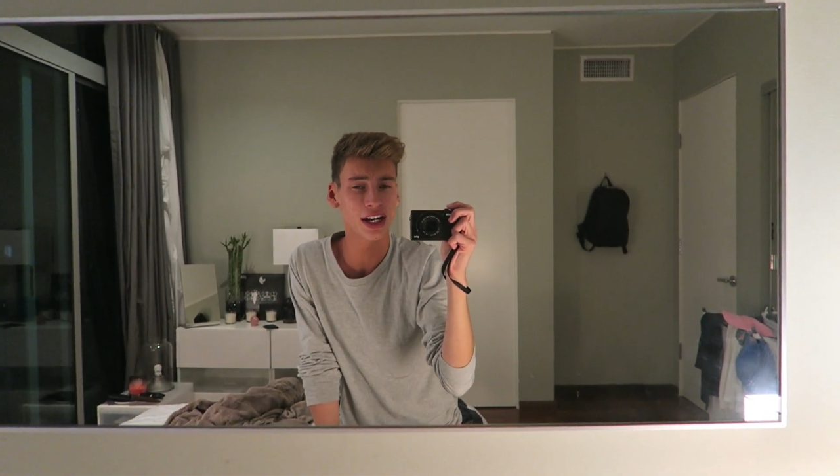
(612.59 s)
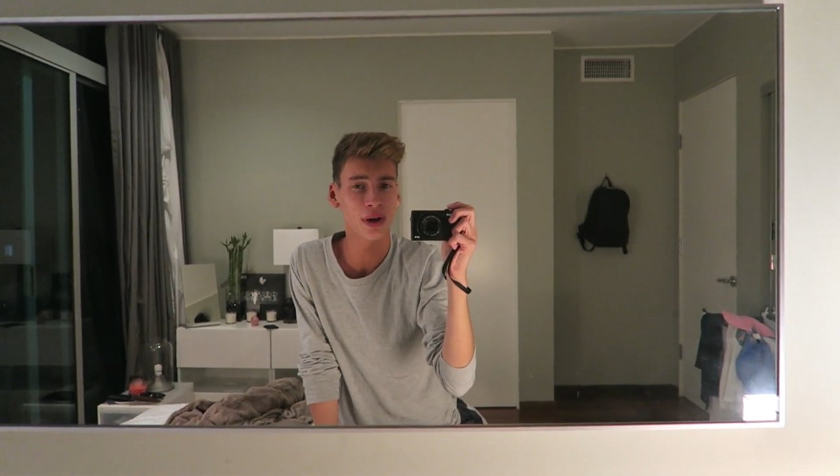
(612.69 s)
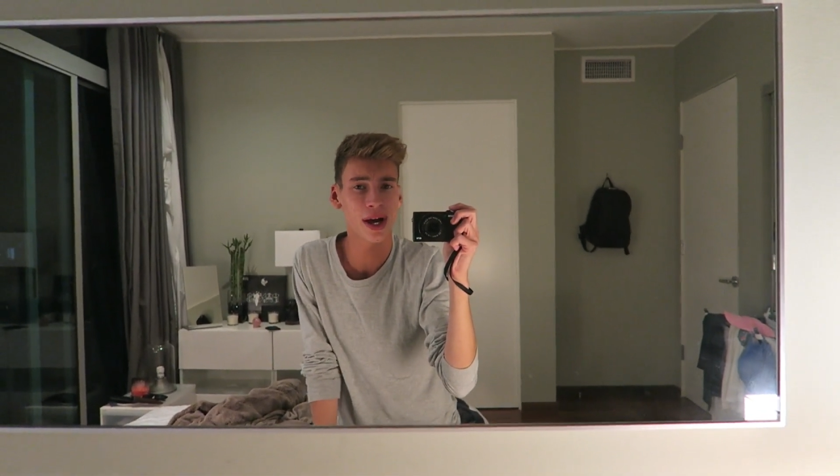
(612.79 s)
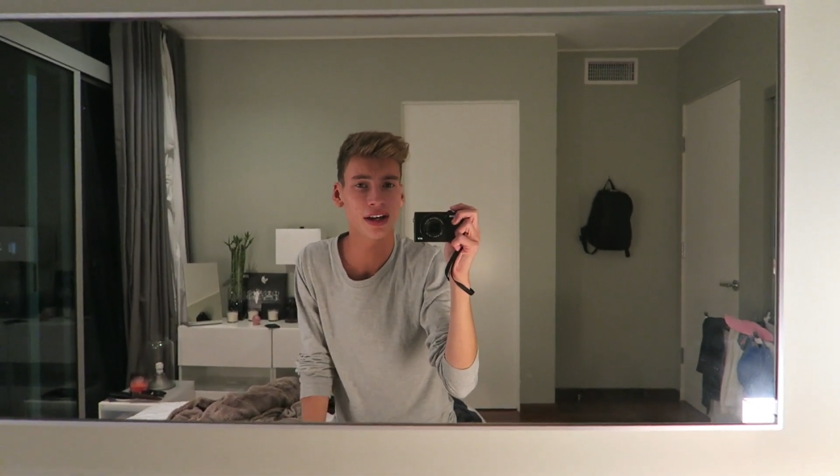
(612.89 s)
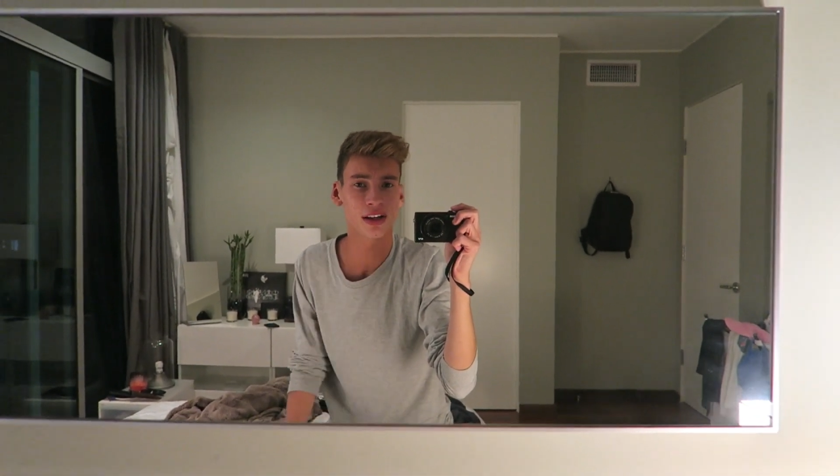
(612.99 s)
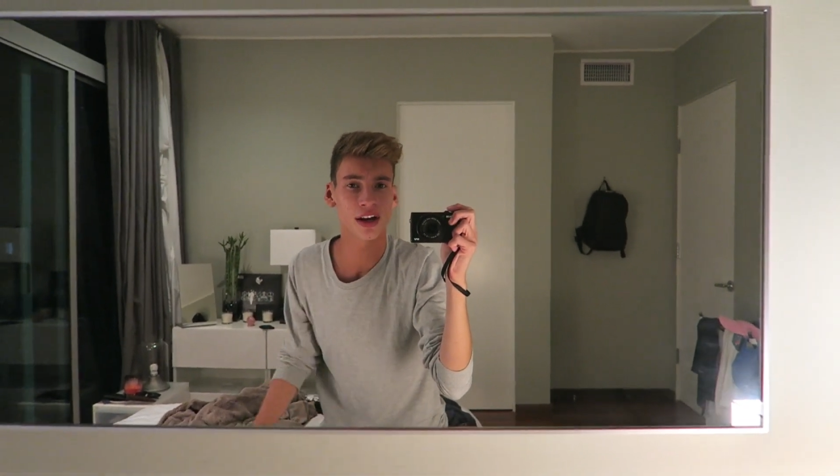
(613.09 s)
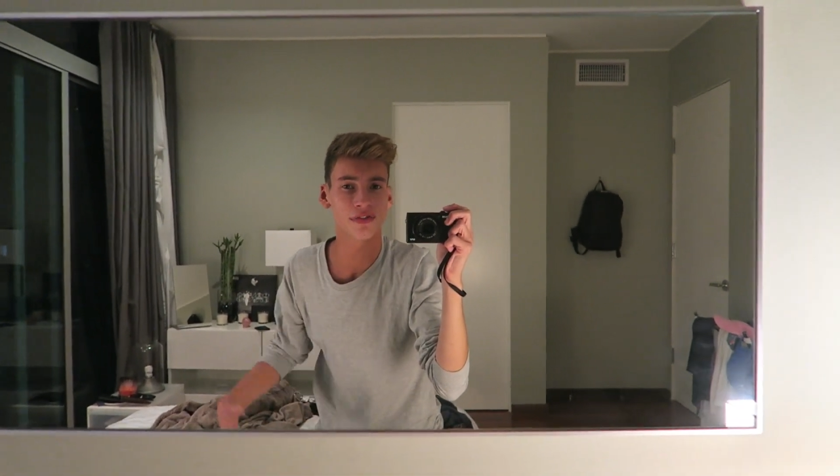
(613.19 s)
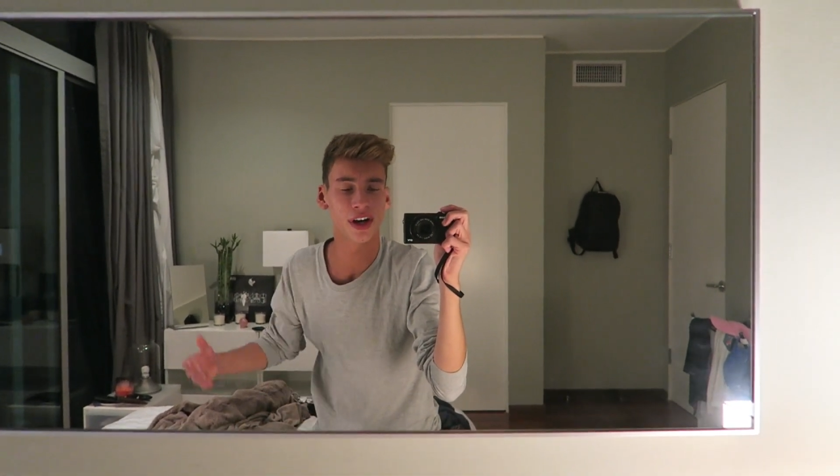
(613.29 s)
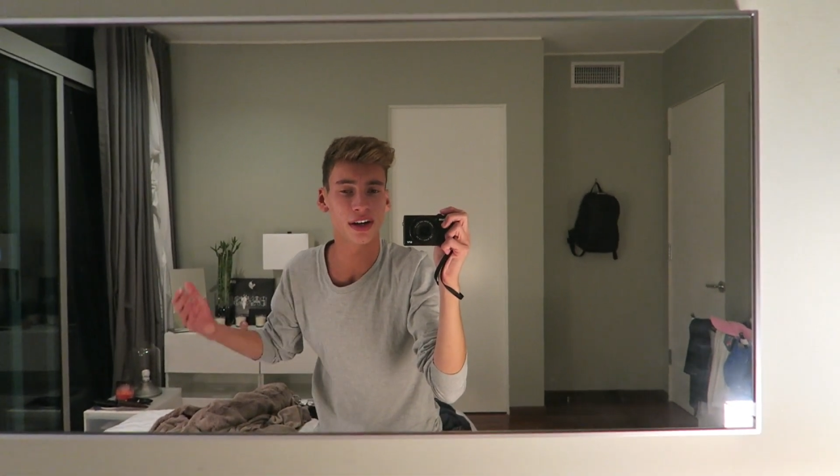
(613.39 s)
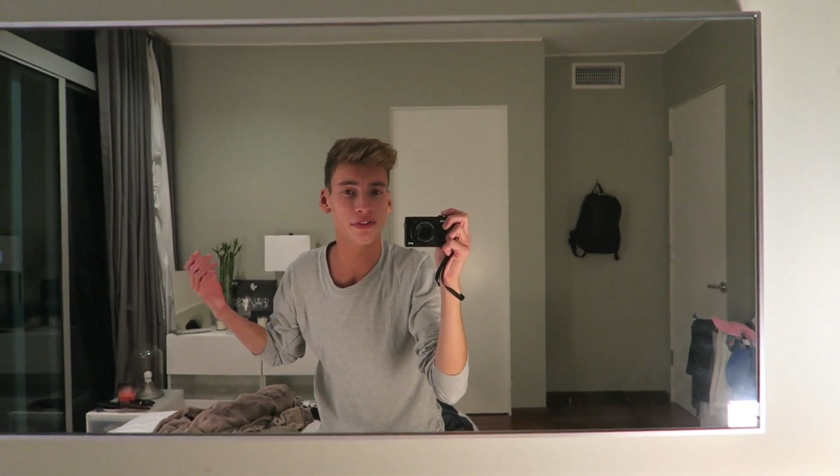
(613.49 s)
I know I had a lot
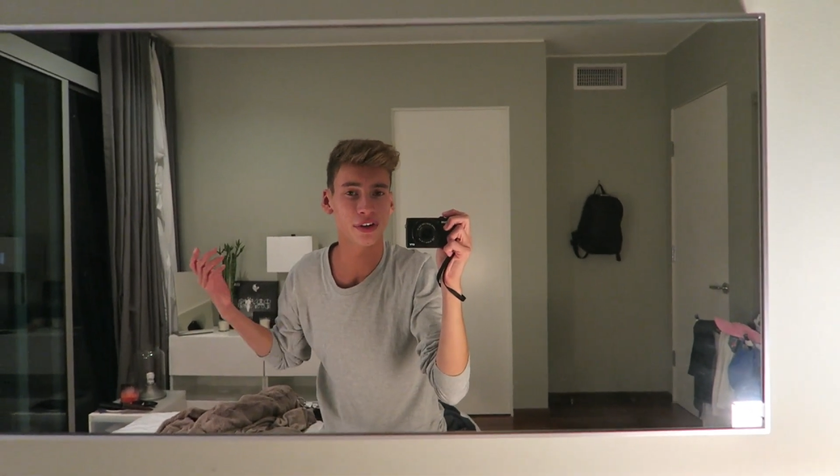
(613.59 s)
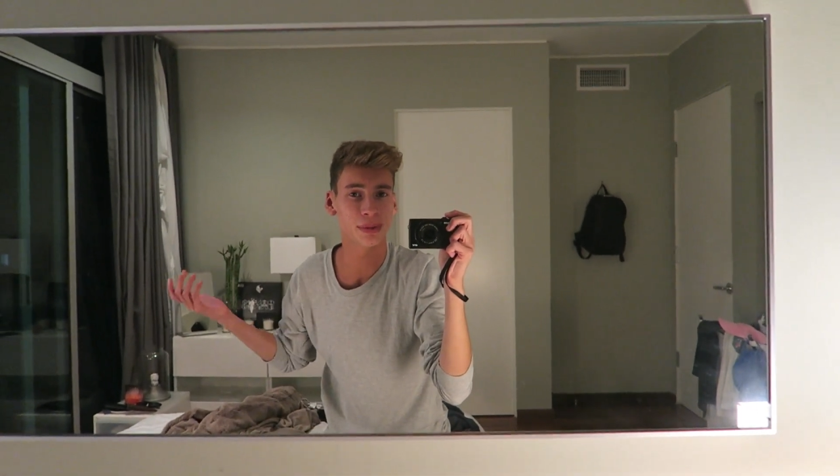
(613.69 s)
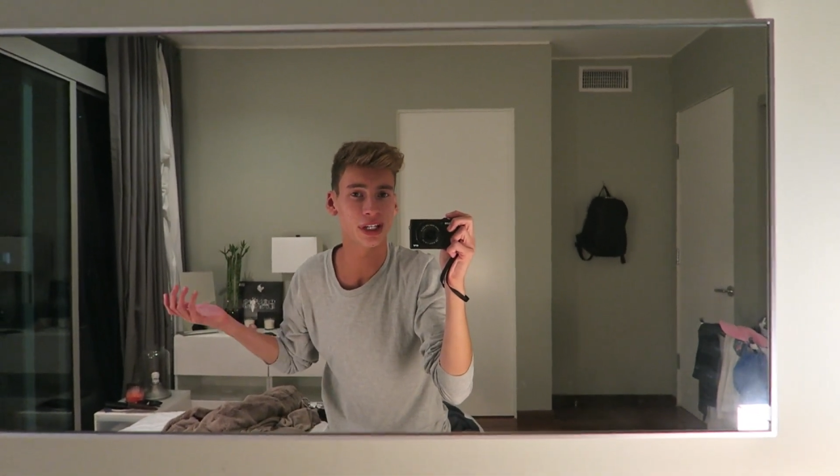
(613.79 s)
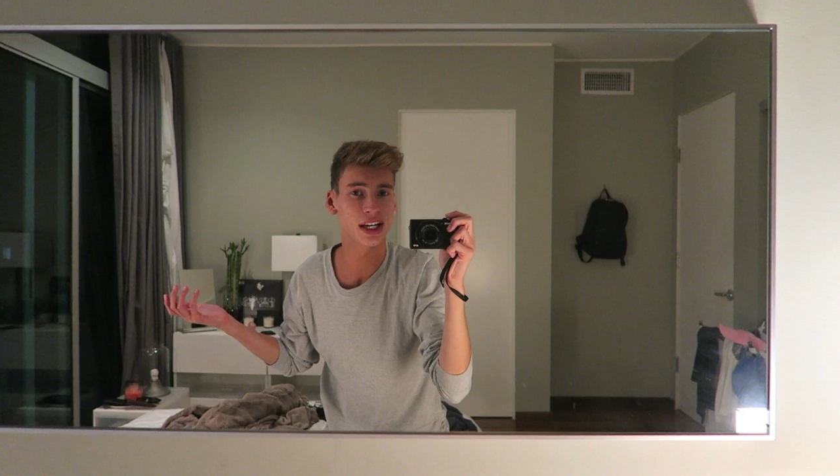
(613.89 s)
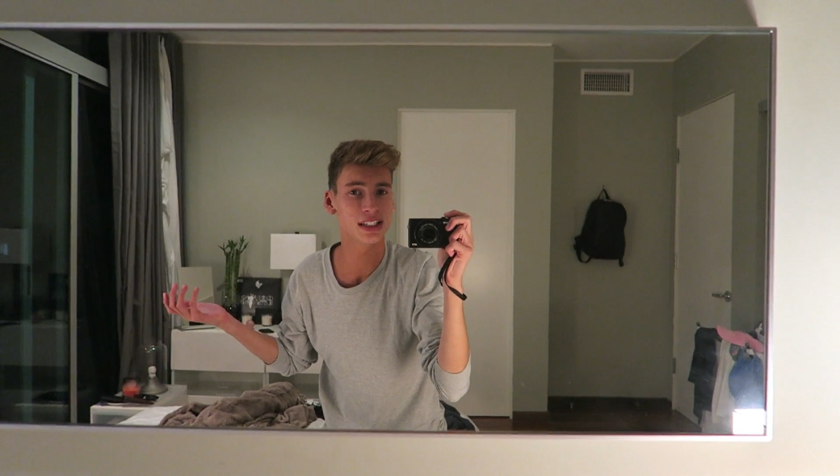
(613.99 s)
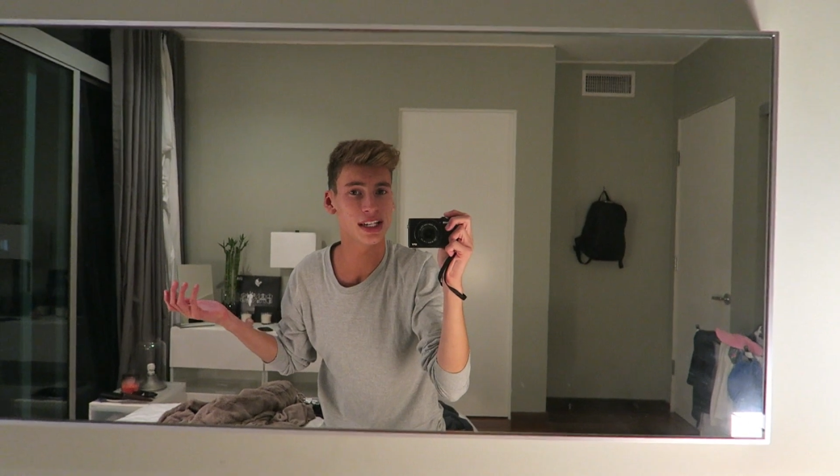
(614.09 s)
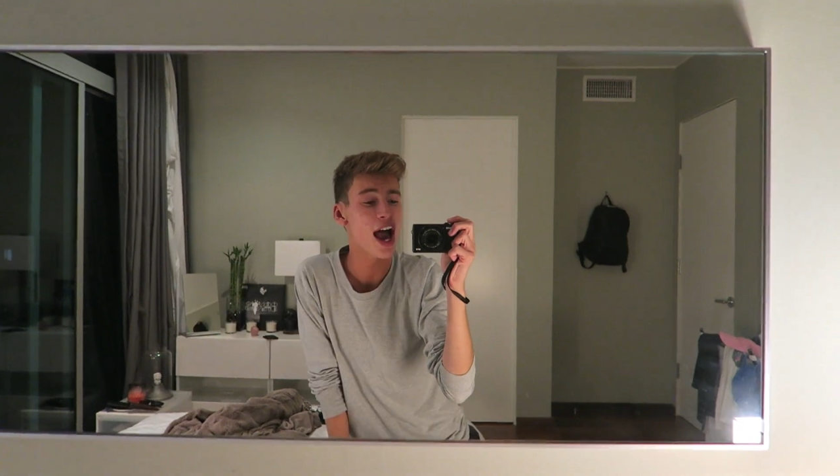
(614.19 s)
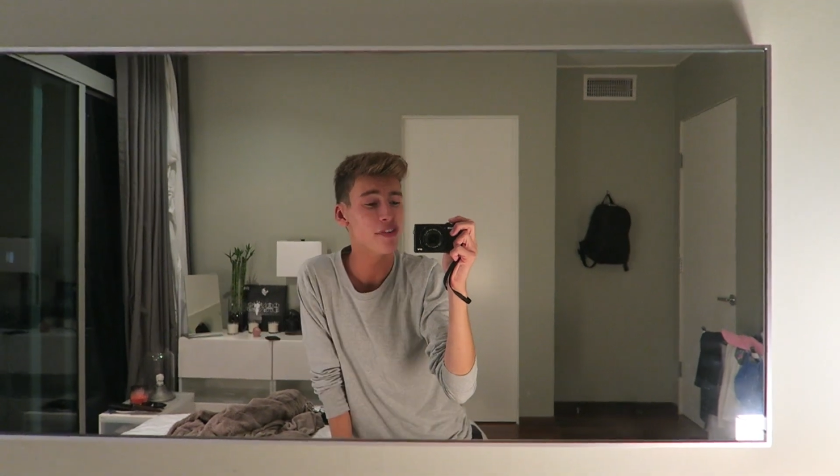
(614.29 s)
of fun filming it.